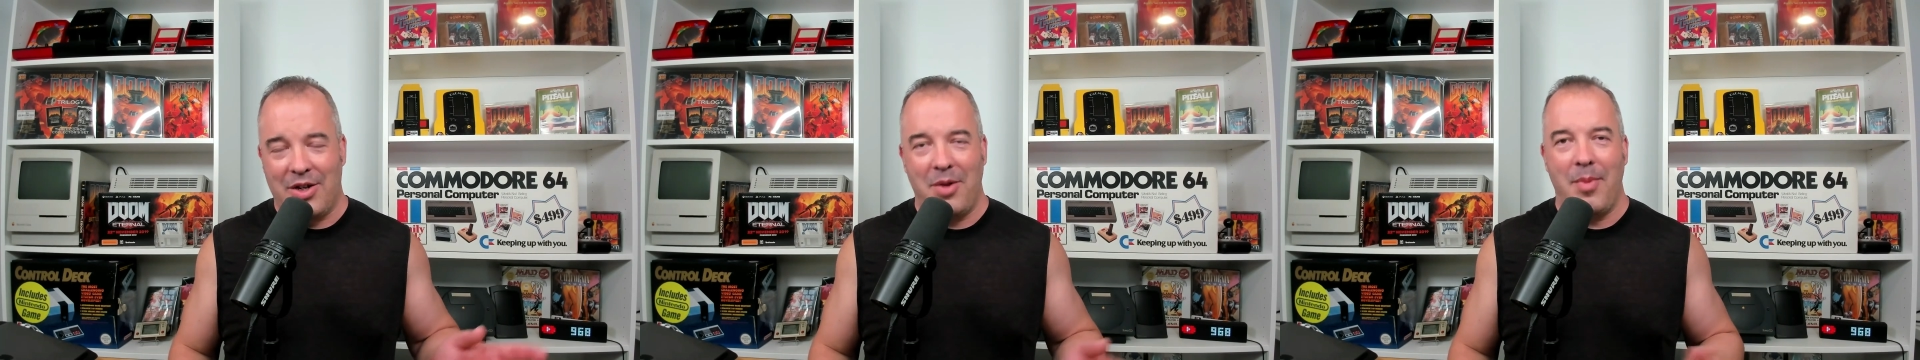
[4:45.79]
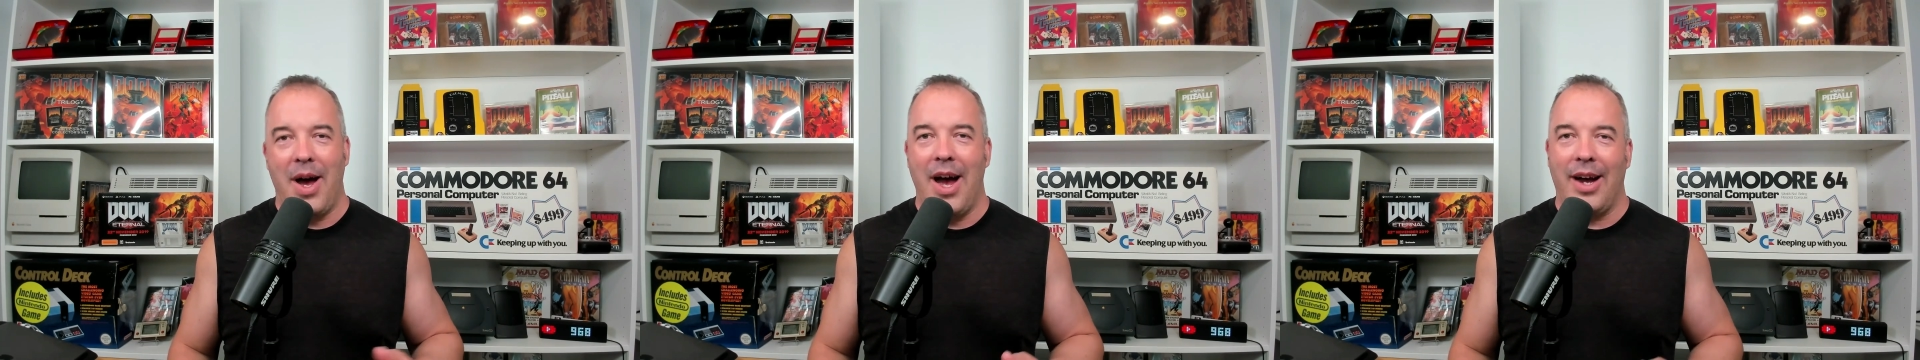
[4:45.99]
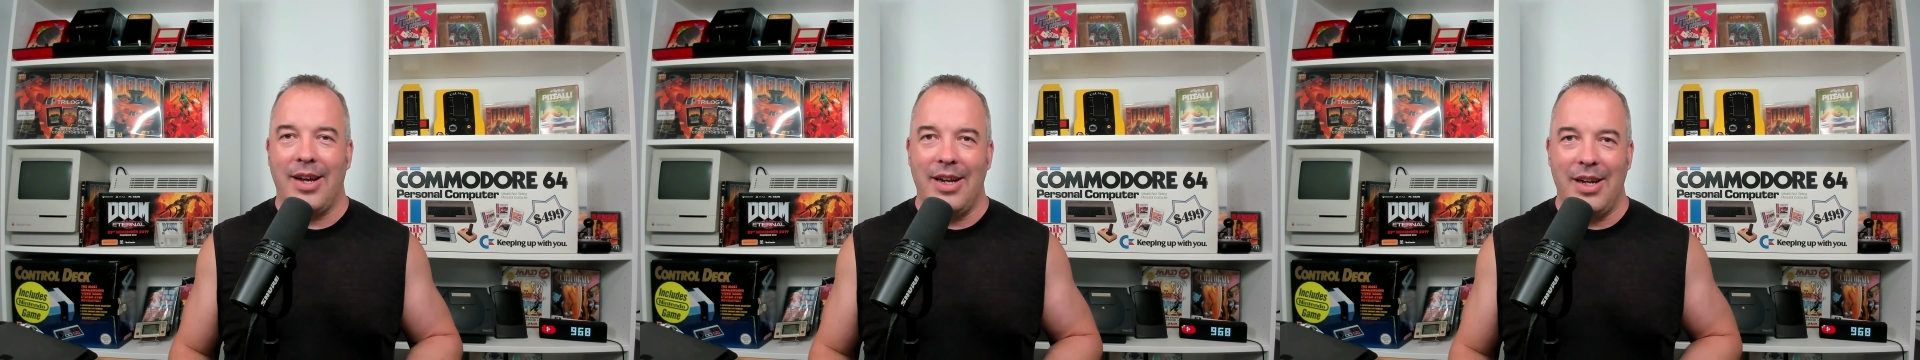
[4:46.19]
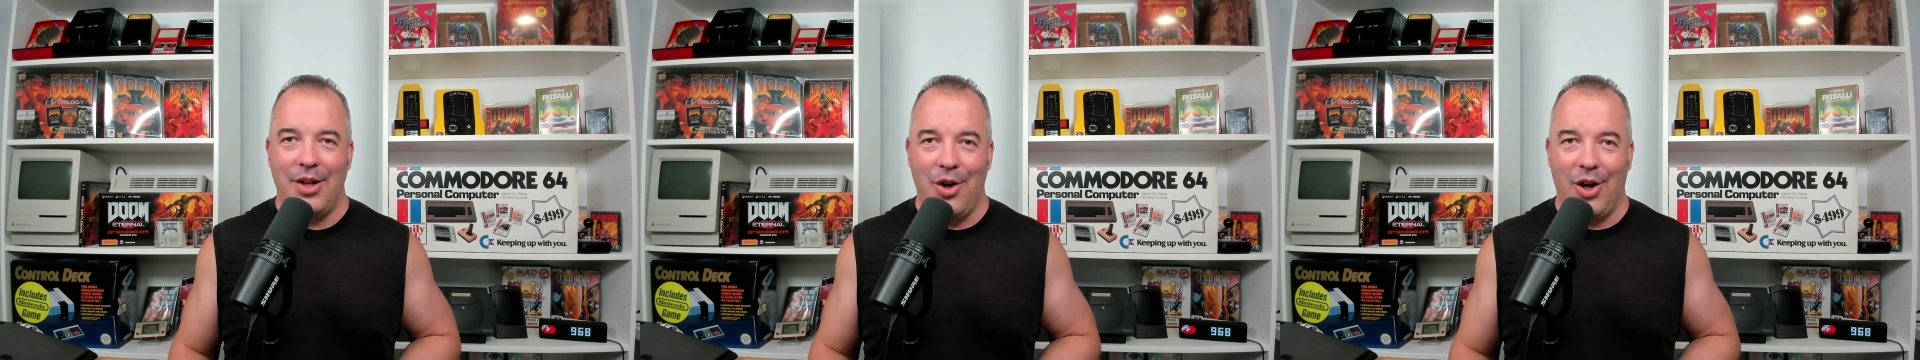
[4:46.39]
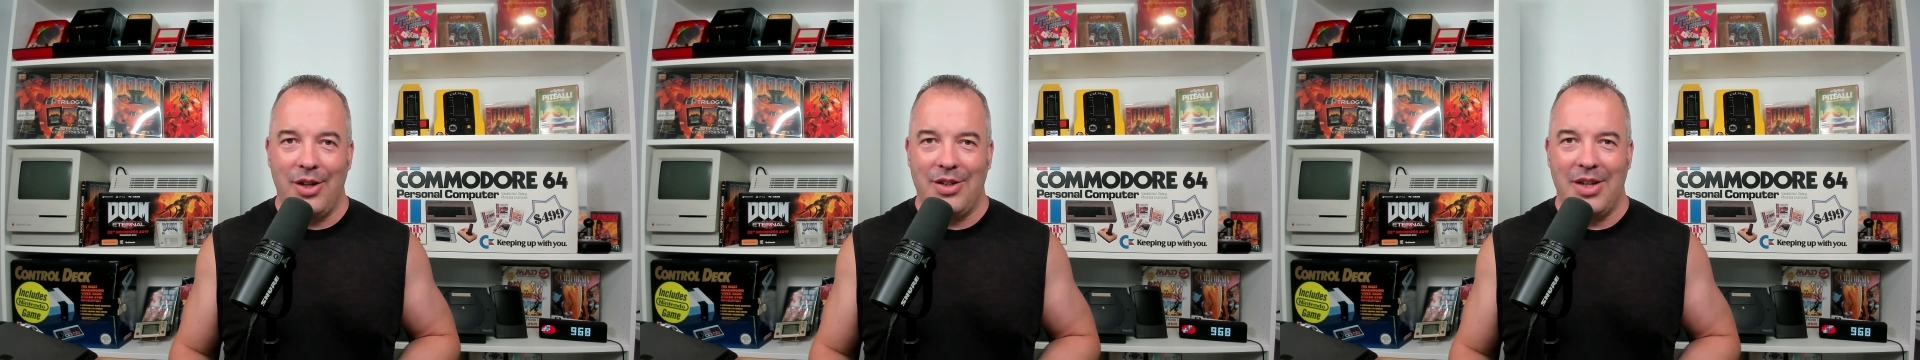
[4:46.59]
to market in
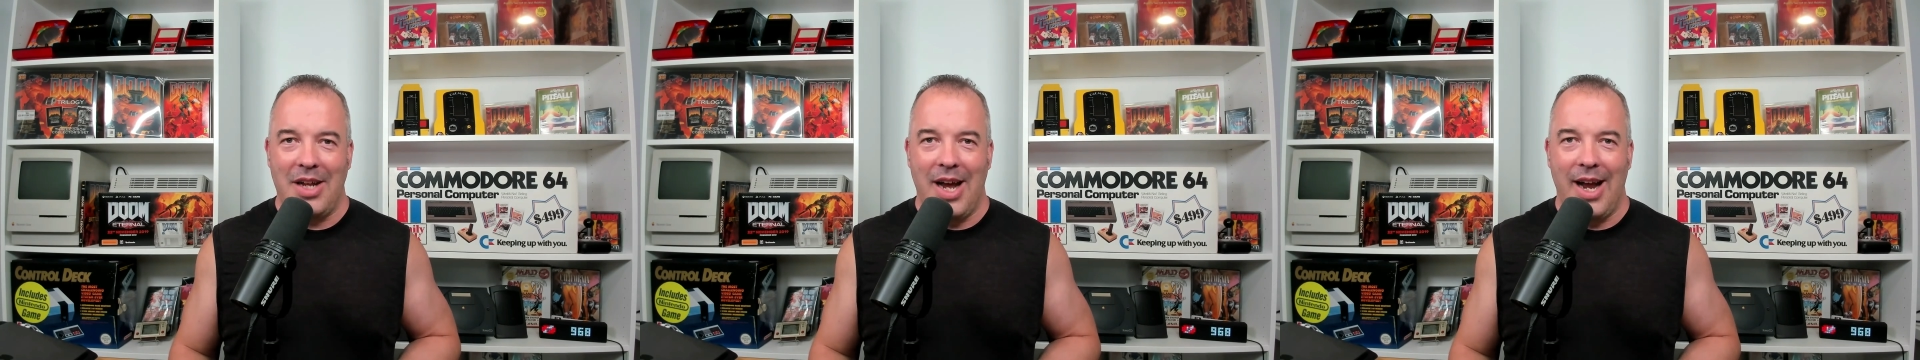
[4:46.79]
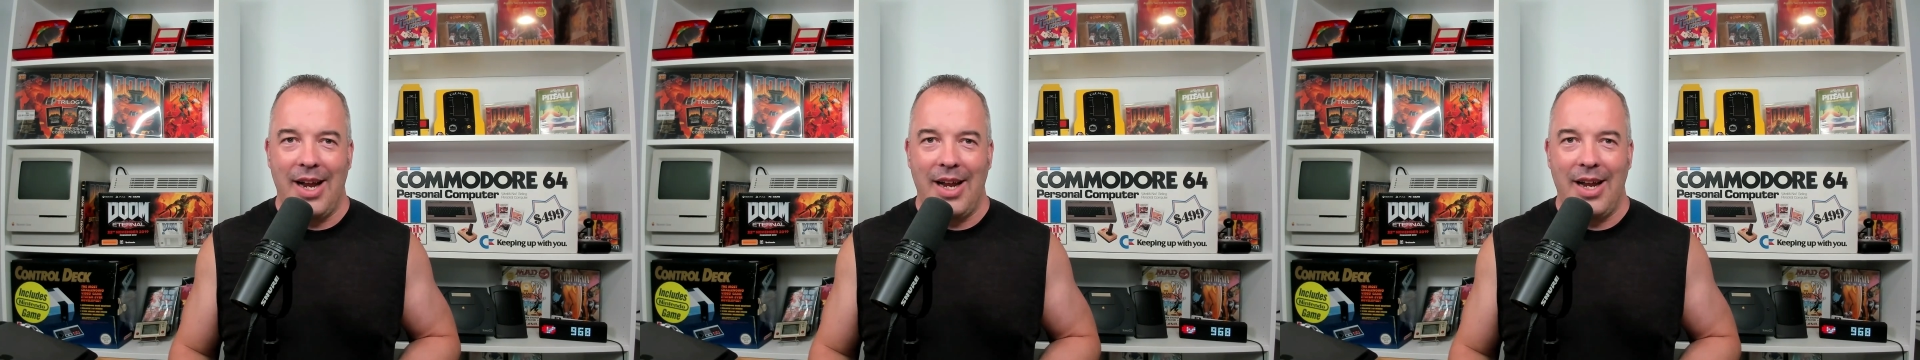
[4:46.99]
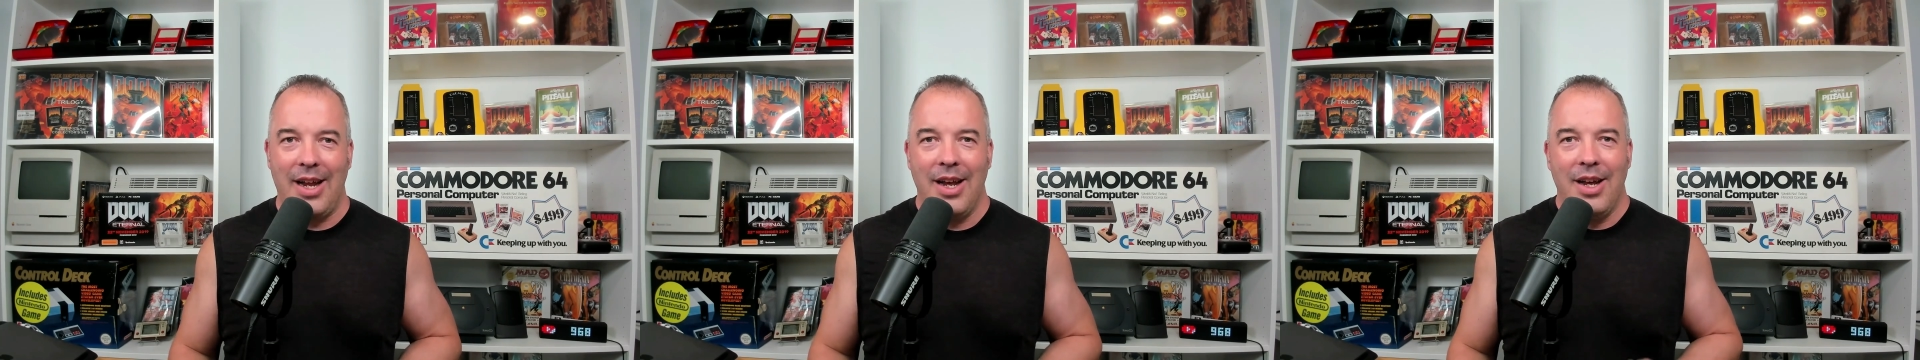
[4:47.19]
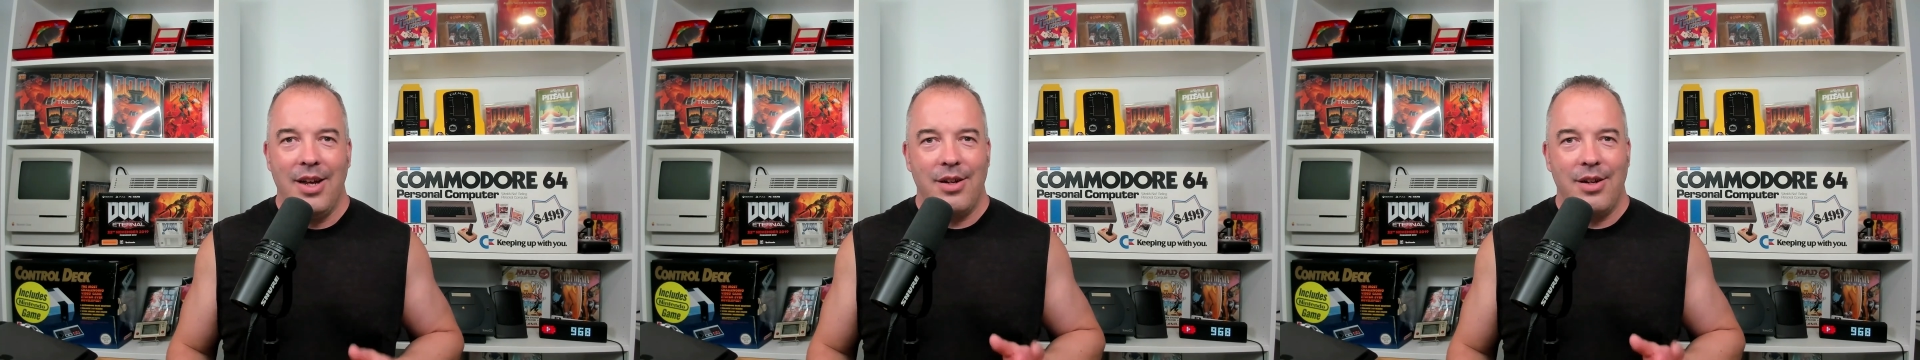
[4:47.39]
1980.